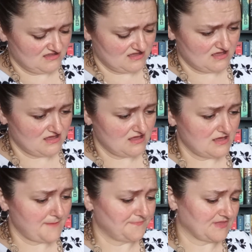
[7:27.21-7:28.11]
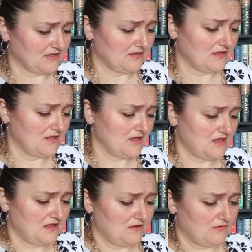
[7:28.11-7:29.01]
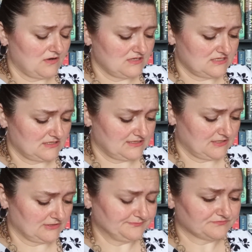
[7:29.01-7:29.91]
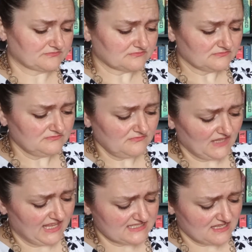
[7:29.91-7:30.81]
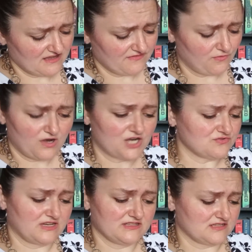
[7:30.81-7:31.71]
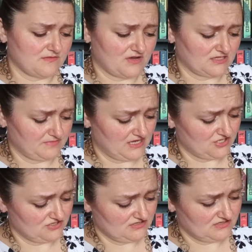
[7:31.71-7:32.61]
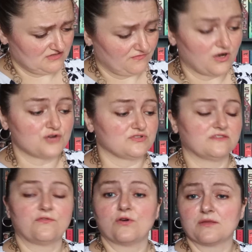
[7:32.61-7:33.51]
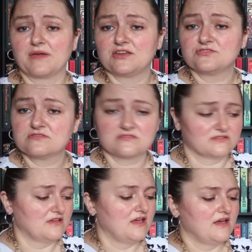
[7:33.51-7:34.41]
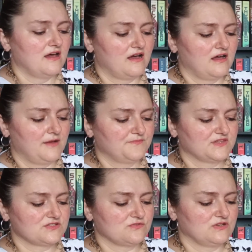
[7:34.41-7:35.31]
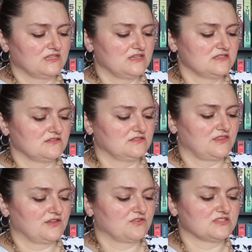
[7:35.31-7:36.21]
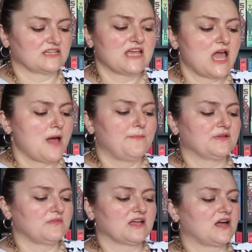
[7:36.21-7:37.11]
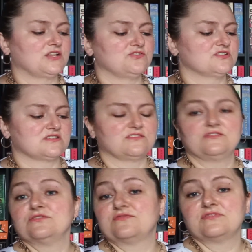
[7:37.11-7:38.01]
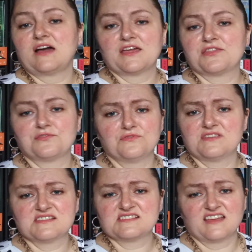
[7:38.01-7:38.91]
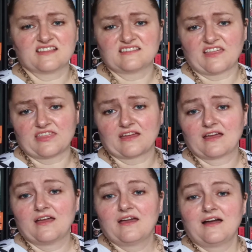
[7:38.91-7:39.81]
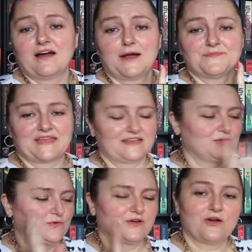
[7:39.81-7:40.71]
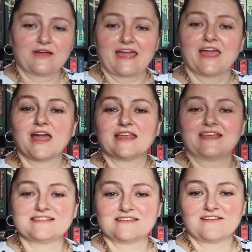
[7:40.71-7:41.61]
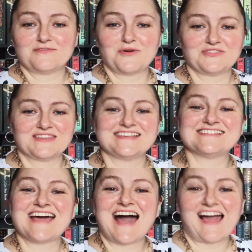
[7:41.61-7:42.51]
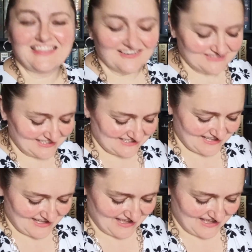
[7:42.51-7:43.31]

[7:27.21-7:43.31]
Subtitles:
Where is it here? It's like 400 and some odd pages, 440 pages. So it is on the thicker side. But my god, you fly through this like nothing. Anywho, okay, that's enough about this. I loved it.